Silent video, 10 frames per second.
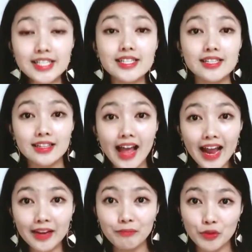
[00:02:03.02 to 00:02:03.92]

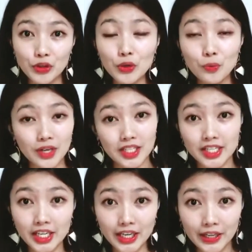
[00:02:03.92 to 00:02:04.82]
slime do you want
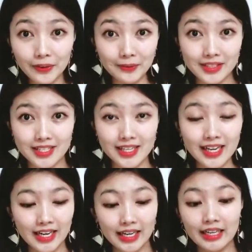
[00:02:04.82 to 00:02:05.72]
to use?
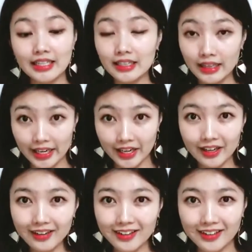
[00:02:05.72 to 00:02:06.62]
Clear?